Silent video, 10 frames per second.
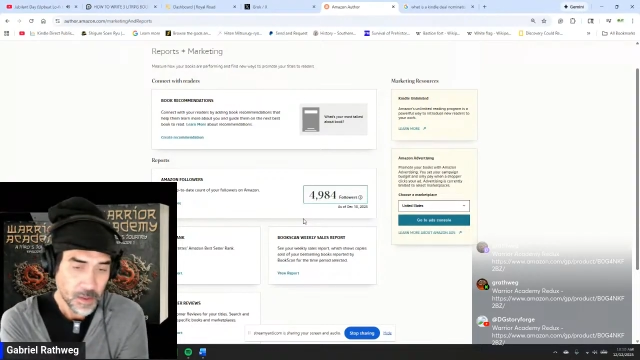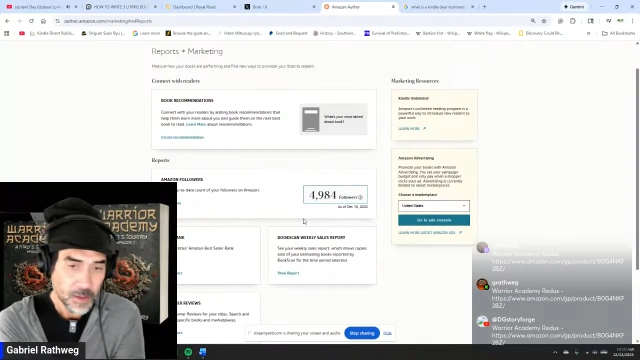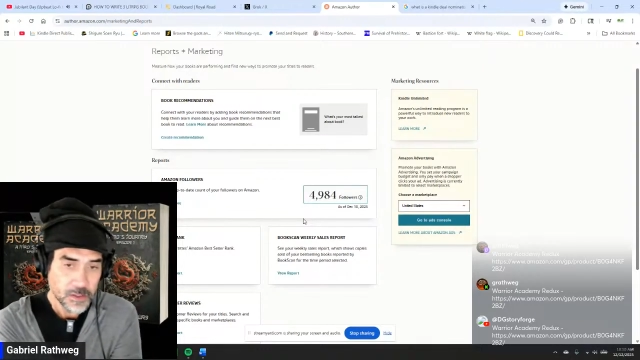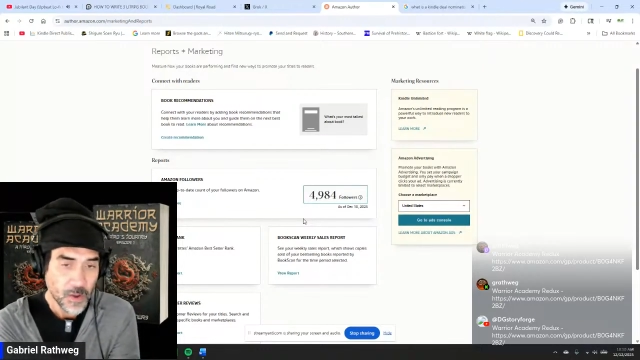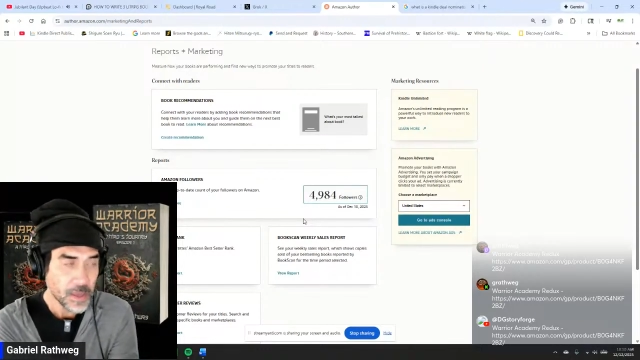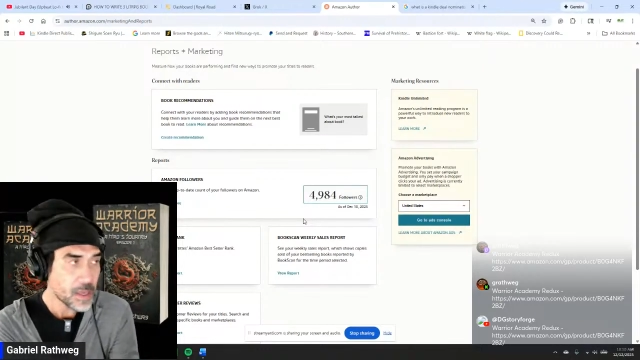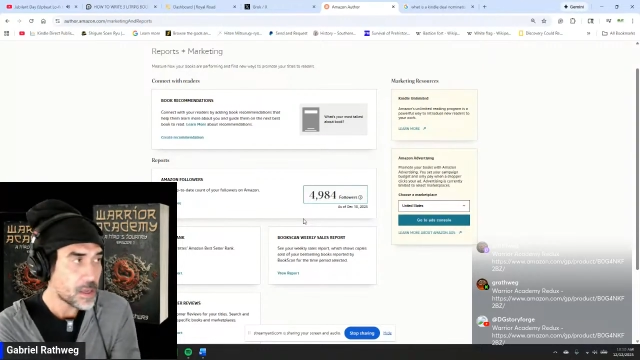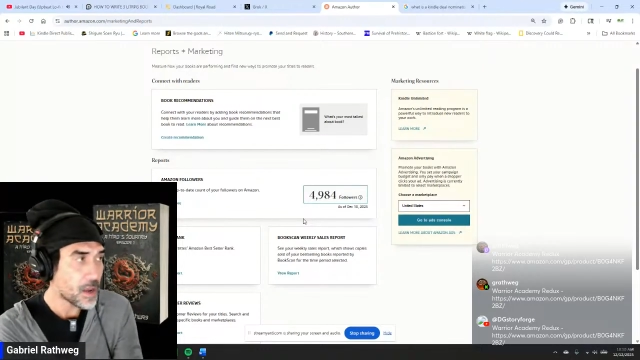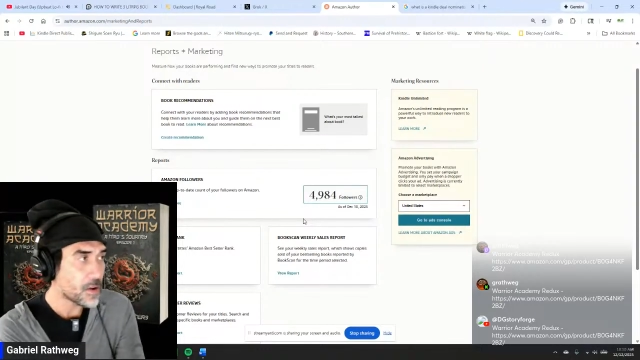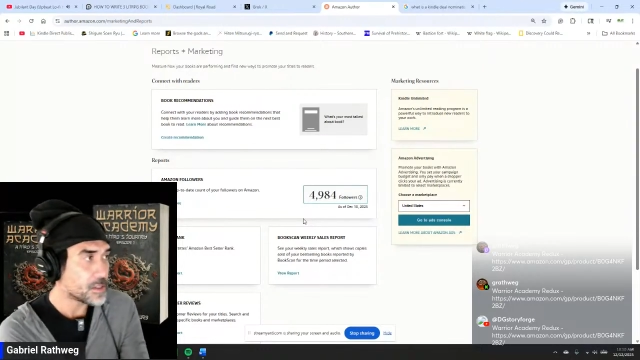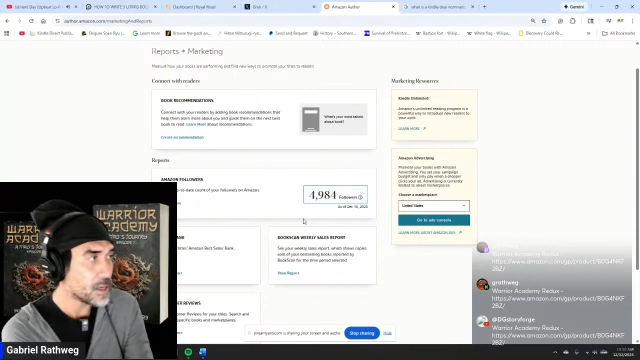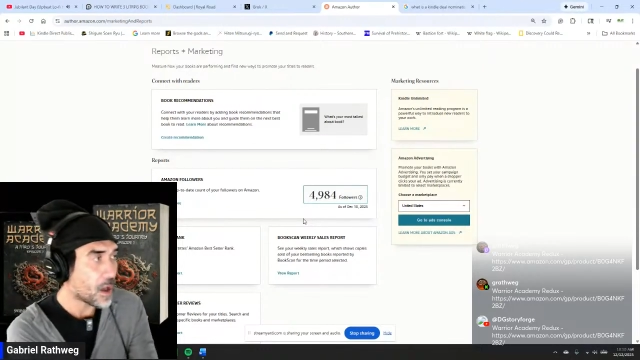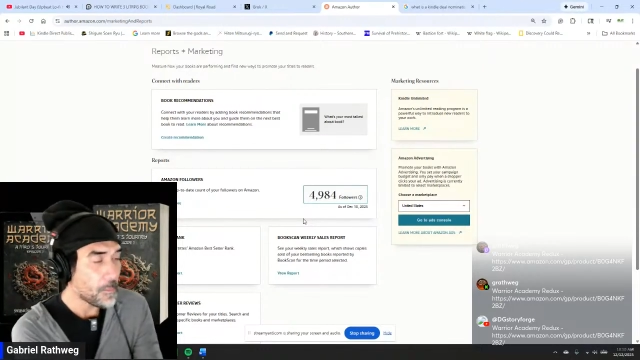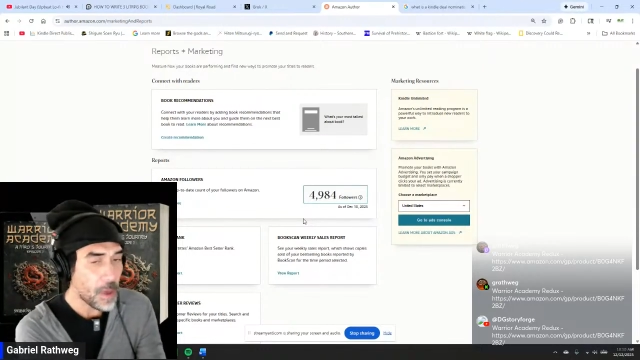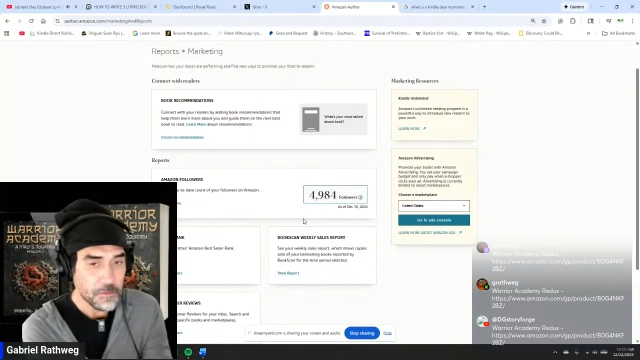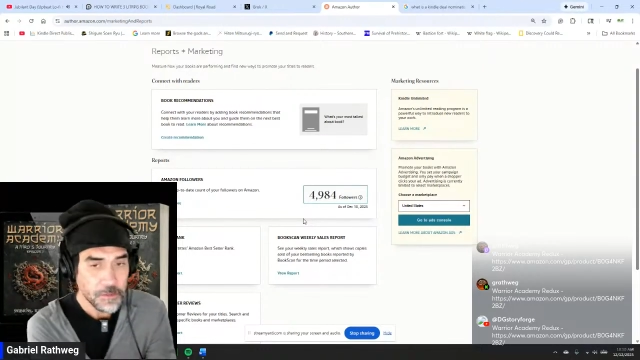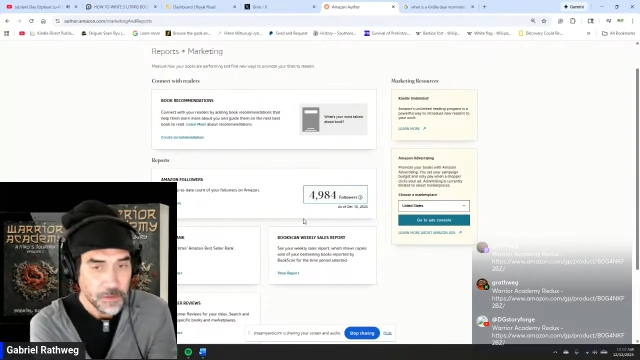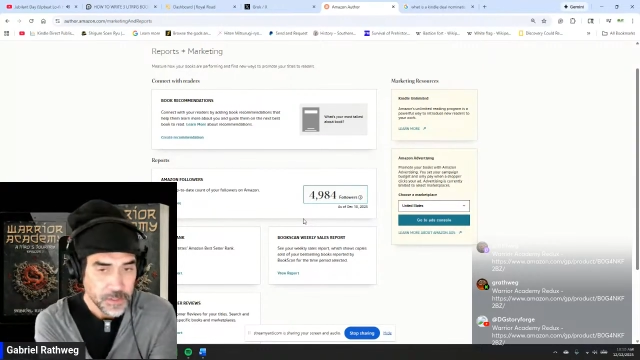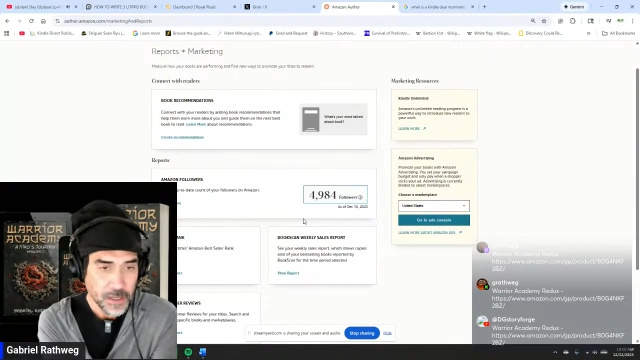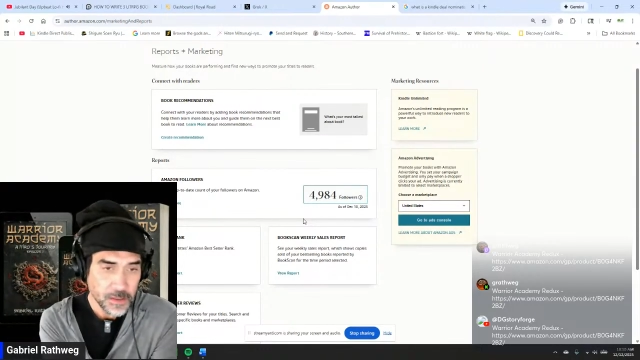So I can guarantee I'll make
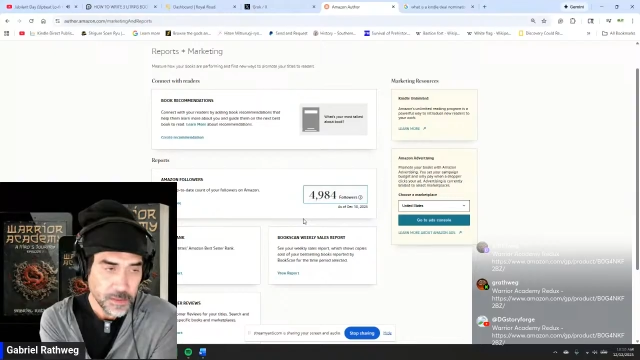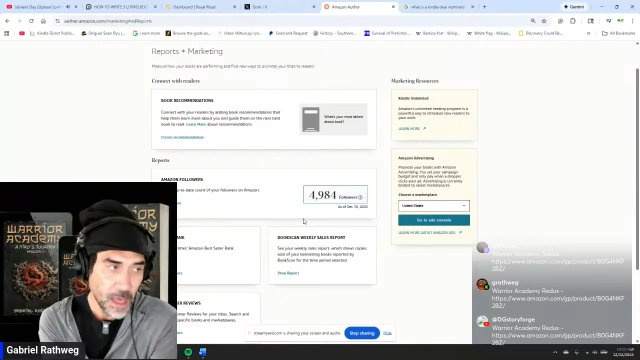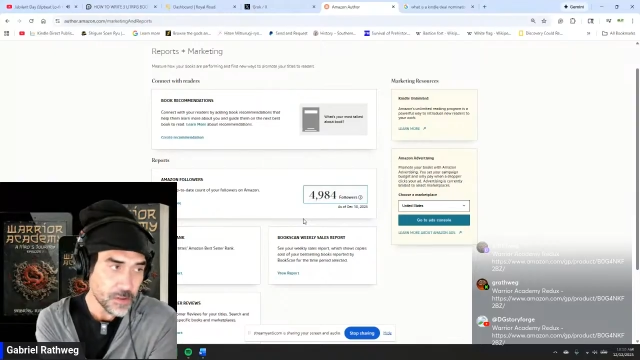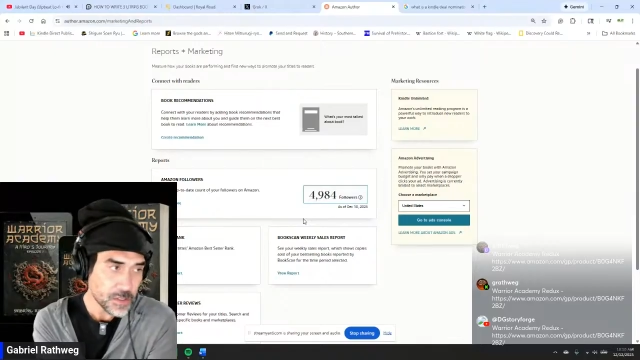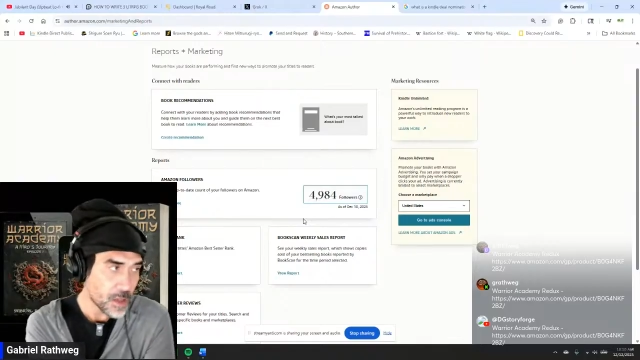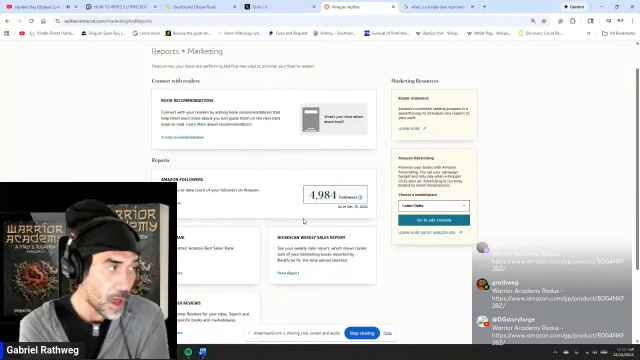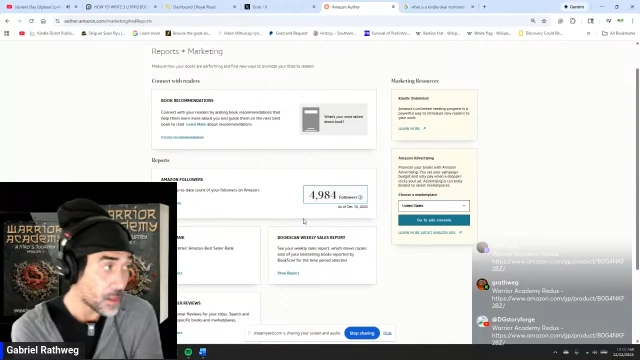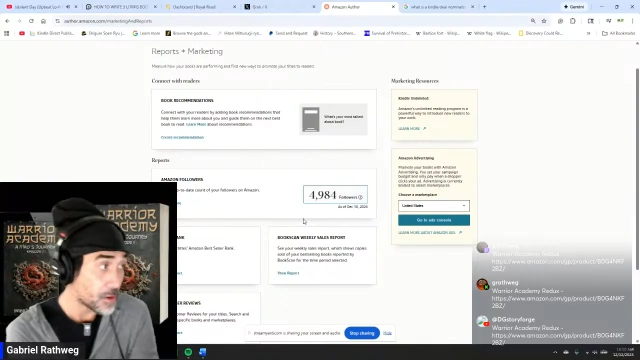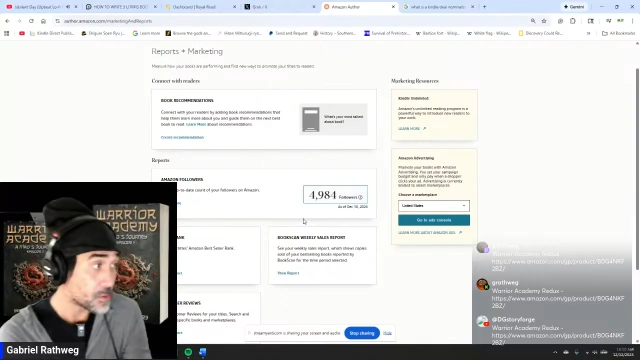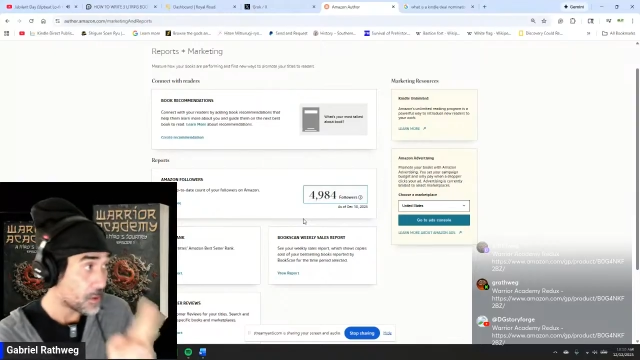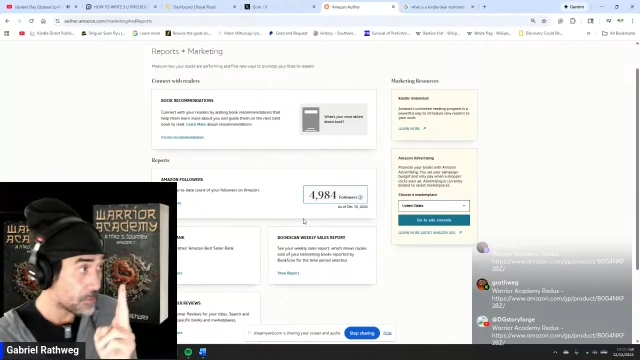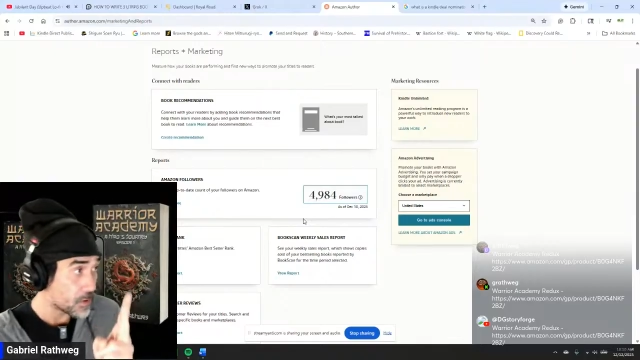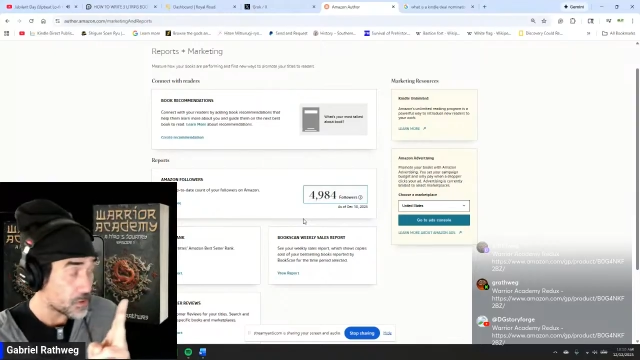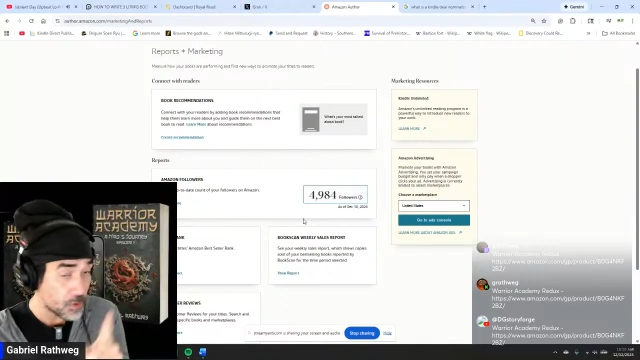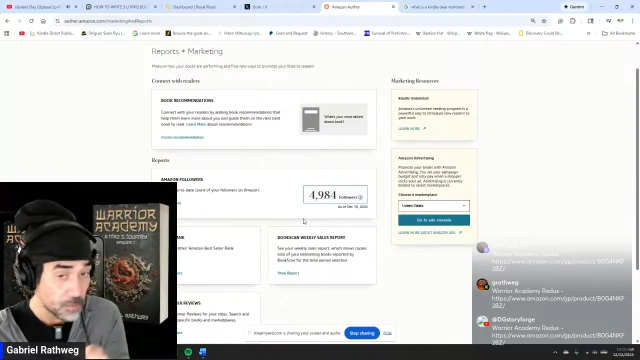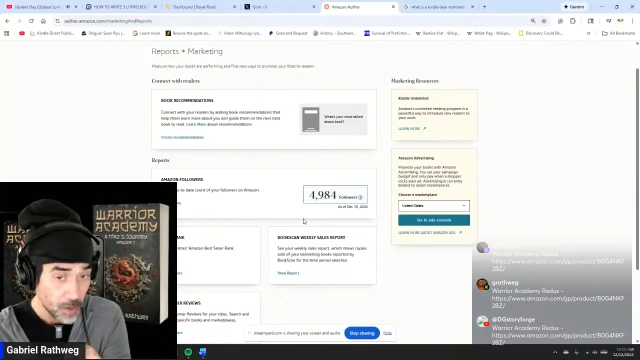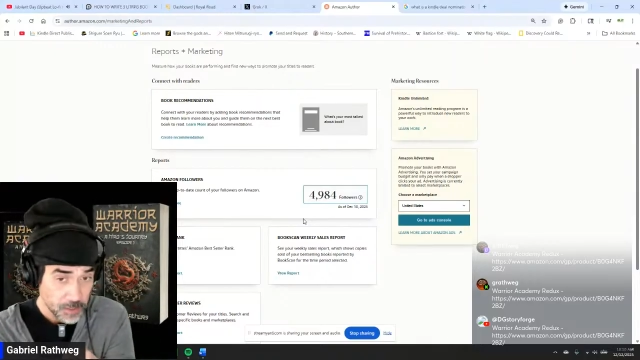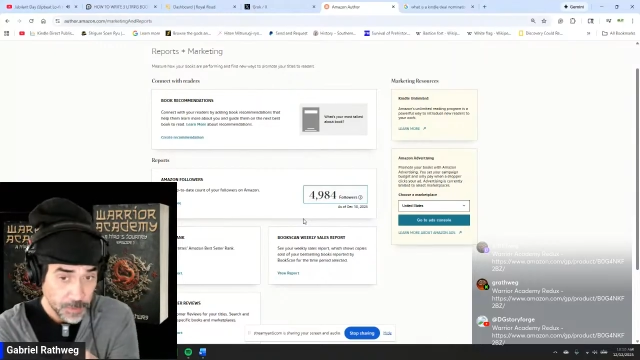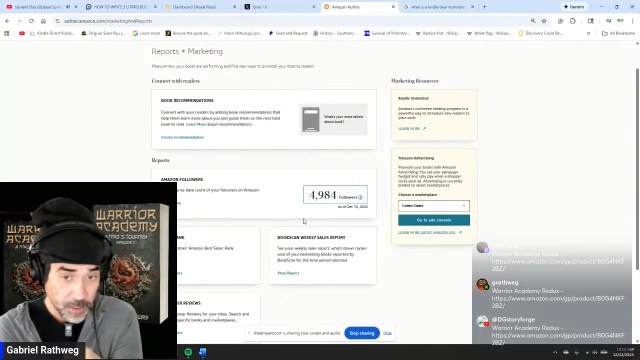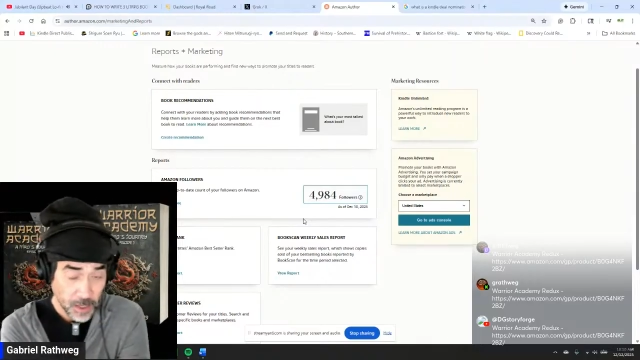$15,000 in the first 2 months
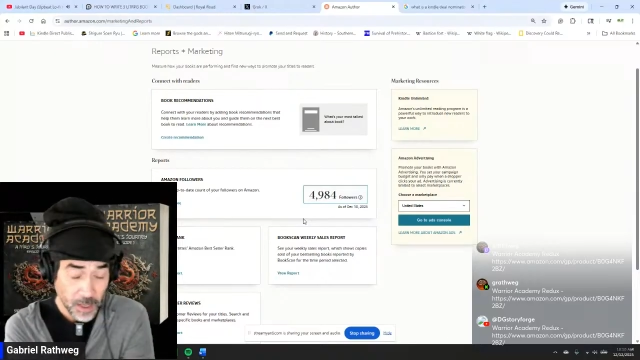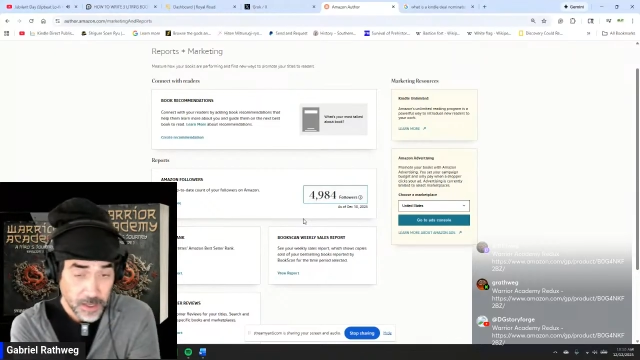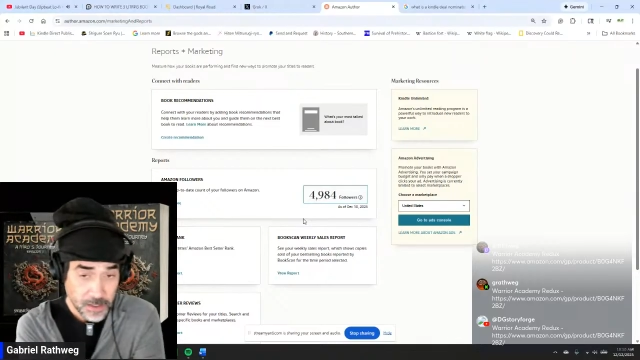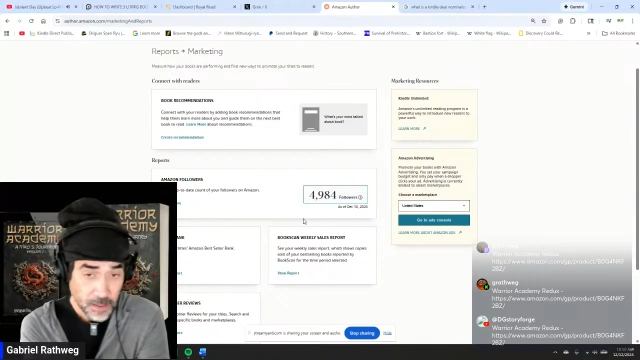because